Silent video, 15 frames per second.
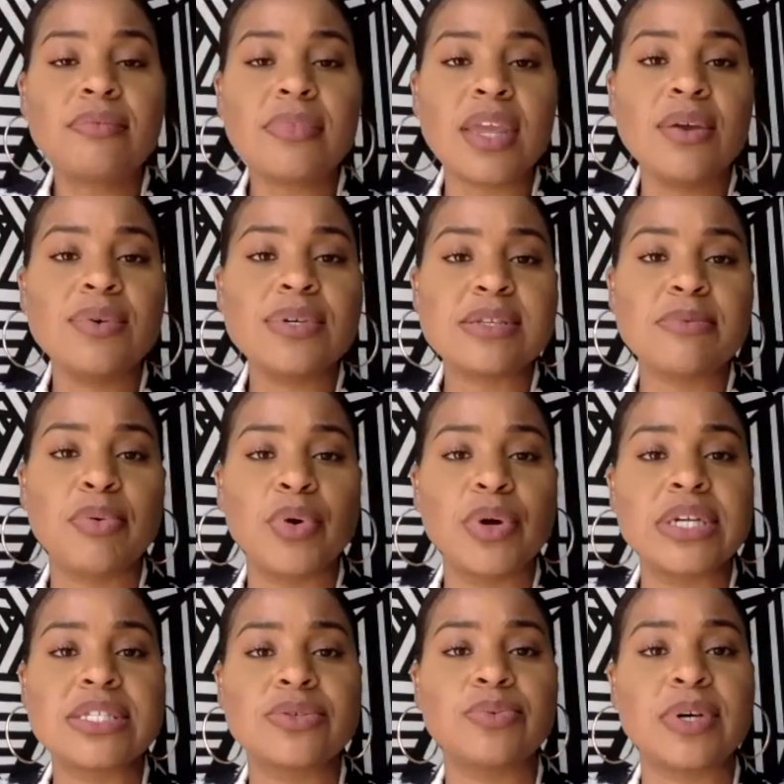it was
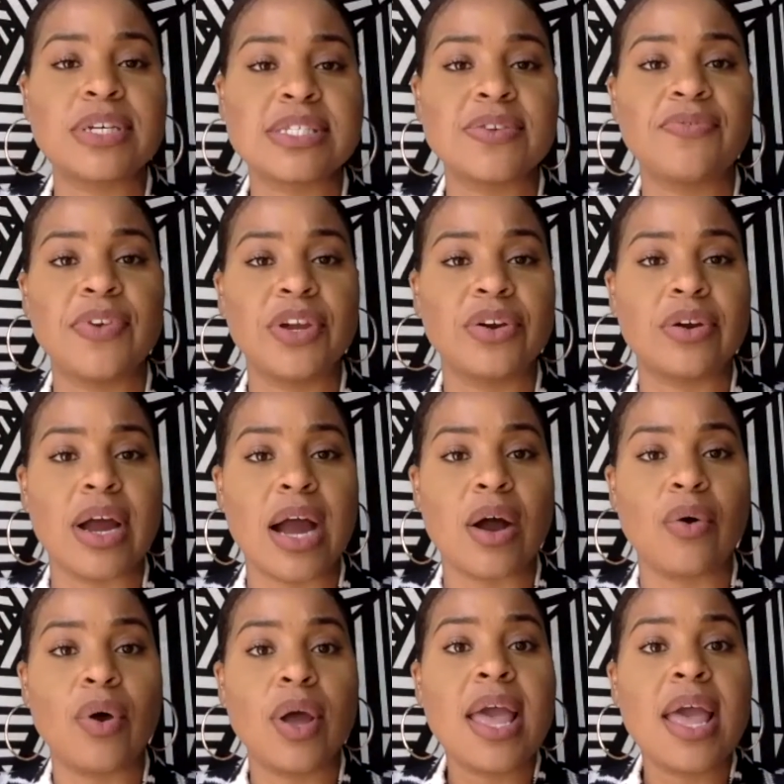important to us to figure out